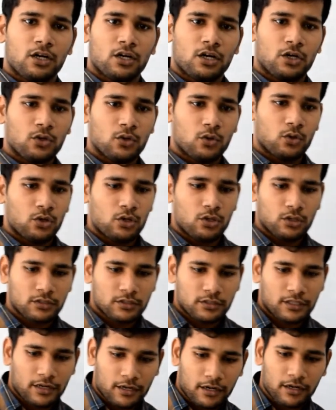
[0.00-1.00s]
look,
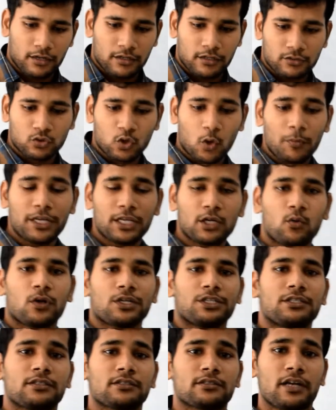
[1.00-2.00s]
there are so many
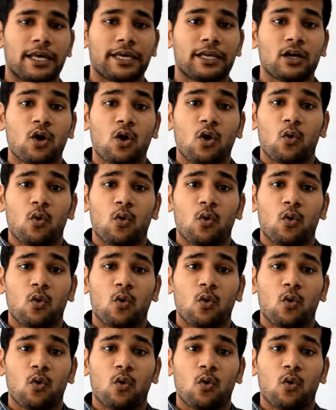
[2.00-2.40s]
questions like